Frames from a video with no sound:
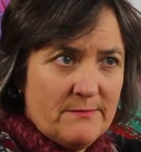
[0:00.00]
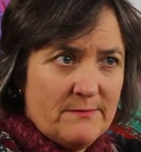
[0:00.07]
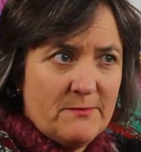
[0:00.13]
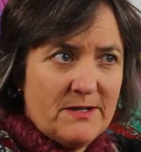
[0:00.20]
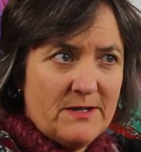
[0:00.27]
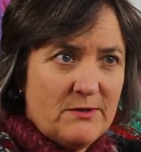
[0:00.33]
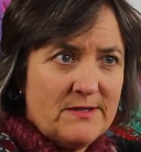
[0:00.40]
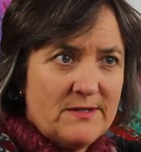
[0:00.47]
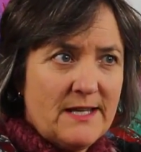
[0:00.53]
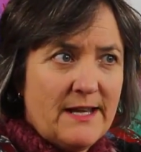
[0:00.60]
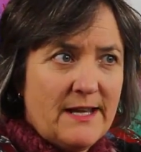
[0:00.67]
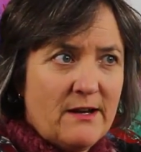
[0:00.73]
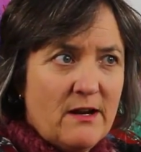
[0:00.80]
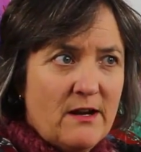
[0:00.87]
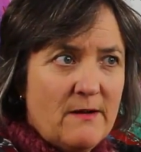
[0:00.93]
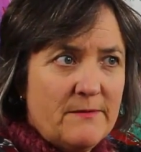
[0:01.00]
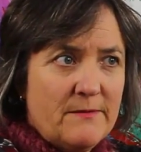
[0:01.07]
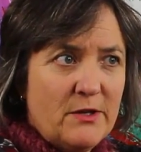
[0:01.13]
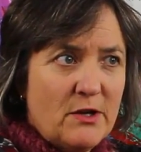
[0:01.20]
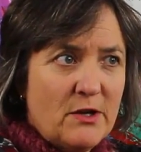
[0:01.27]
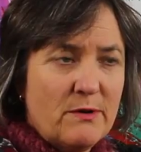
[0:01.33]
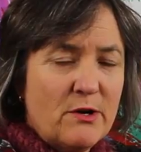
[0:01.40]
we're not saying,
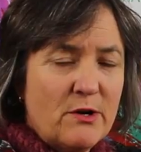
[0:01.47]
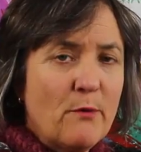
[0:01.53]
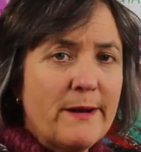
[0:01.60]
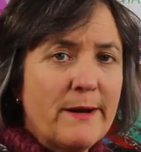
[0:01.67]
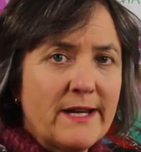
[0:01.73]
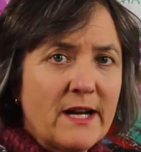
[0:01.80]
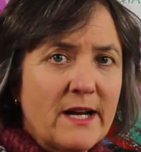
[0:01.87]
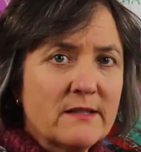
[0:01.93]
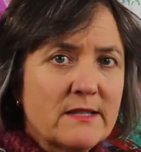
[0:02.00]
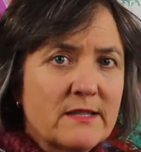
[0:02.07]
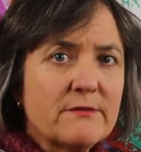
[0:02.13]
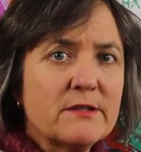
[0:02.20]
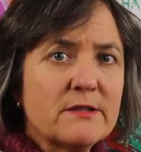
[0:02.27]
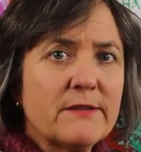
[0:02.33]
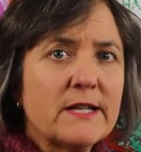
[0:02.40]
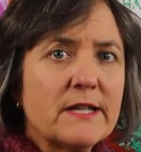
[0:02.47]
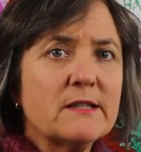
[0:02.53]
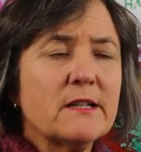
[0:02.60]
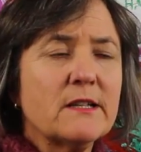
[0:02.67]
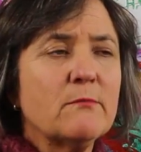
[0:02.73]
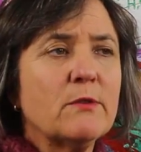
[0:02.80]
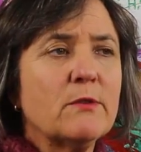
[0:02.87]
we're not making ourselves a
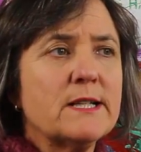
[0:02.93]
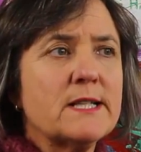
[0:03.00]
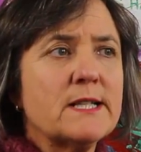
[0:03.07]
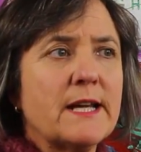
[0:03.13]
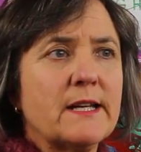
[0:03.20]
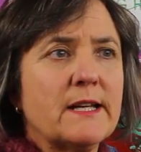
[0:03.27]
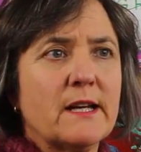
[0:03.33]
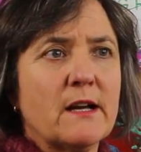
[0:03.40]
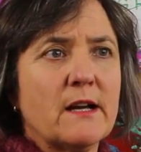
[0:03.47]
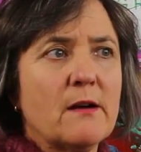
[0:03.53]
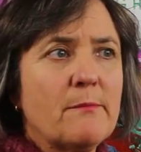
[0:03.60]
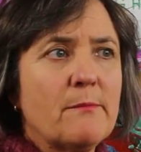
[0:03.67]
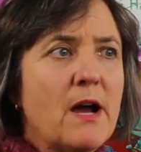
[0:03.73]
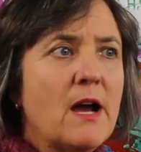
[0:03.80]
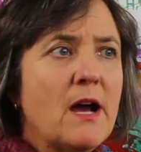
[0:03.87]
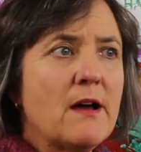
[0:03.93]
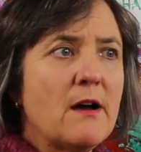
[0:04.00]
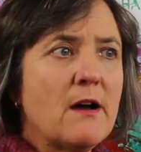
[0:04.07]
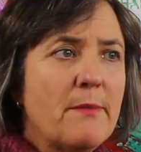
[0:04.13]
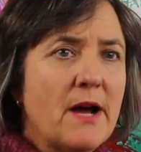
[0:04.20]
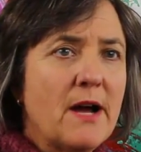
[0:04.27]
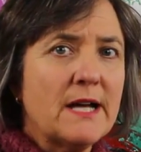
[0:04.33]
victim, we're taking
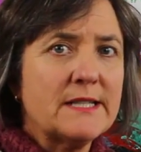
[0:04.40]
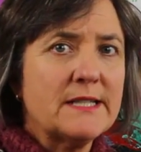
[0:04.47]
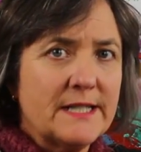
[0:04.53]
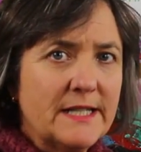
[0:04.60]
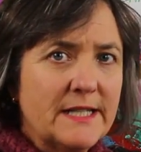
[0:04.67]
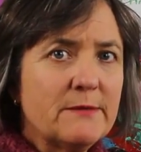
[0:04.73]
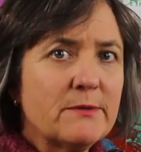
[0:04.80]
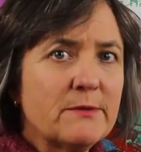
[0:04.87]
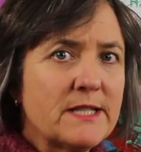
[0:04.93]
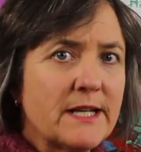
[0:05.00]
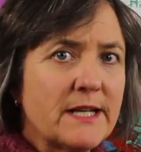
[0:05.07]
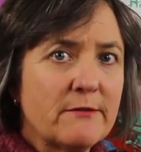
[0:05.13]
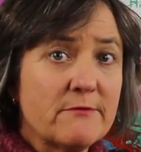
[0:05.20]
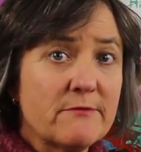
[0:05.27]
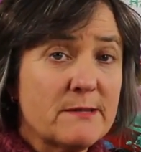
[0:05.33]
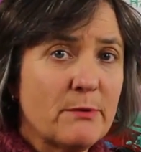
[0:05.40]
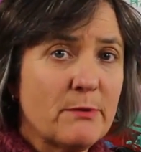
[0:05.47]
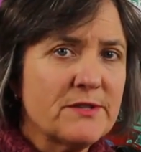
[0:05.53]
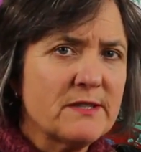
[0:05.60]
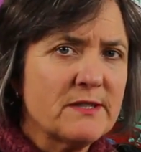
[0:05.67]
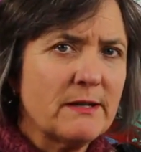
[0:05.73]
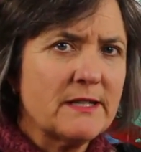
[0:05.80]
our part in it, we're taking
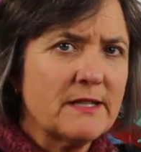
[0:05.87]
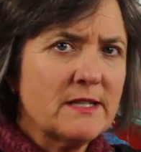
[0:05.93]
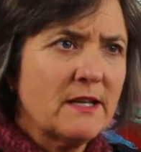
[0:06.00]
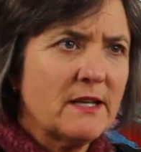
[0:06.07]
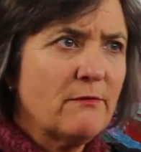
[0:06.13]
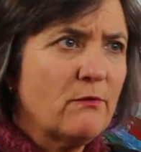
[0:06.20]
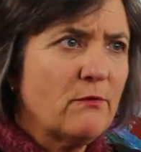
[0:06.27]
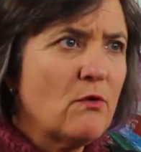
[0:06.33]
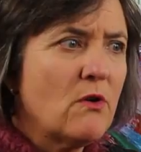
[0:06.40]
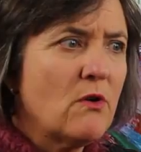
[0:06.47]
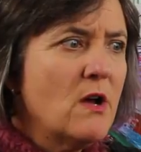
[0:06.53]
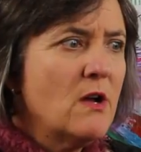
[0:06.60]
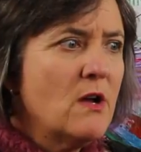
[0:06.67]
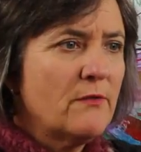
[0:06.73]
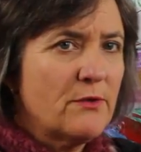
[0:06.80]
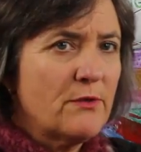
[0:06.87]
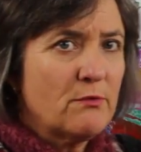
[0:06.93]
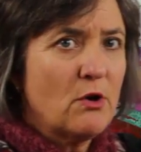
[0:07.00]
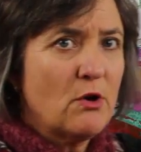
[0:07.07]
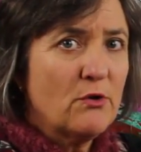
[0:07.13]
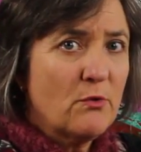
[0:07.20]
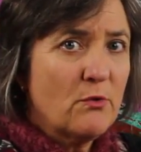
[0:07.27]
responsibility for the
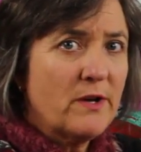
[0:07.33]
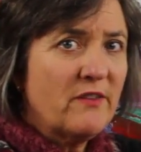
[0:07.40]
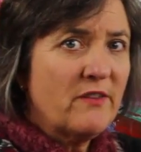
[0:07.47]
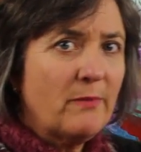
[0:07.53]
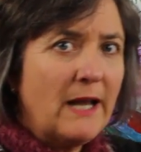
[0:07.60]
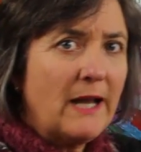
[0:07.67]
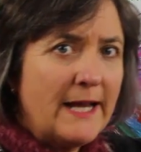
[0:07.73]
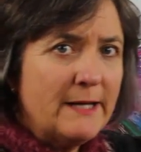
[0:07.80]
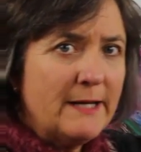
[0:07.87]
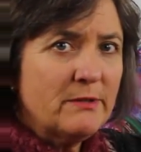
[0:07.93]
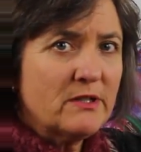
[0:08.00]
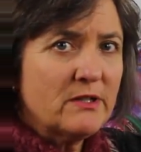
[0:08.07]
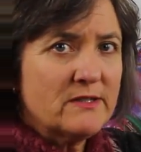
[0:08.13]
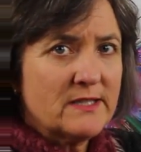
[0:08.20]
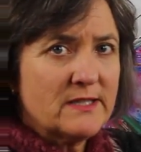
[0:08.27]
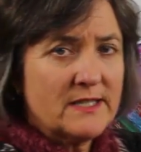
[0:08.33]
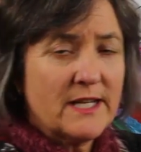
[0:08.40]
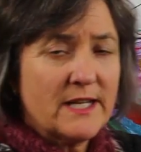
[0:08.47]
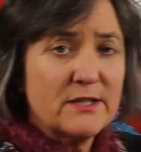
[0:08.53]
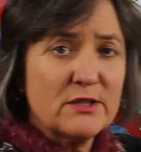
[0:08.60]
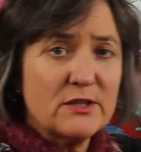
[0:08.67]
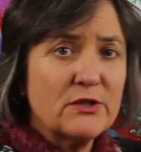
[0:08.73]
role that we've played, because it
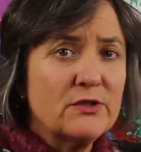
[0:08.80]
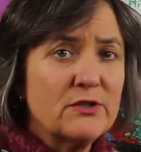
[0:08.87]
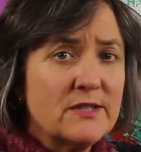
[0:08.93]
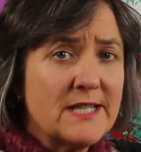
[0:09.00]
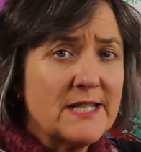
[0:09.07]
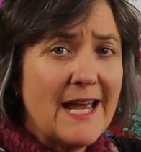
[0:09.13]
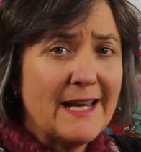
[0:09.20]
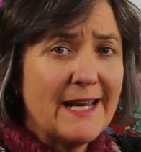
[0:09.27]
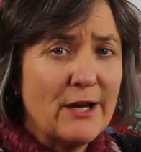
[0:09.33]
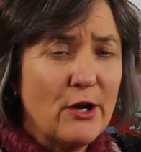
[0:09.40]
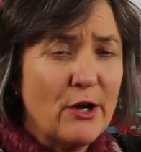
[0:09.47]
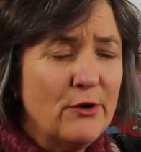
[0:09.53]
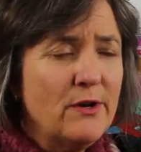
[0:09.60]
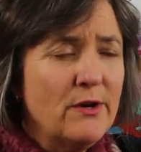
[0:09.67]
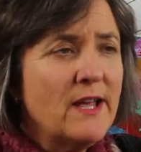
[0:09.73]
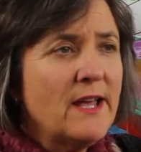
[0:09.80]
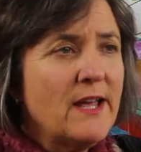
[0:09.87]
takes two to tango,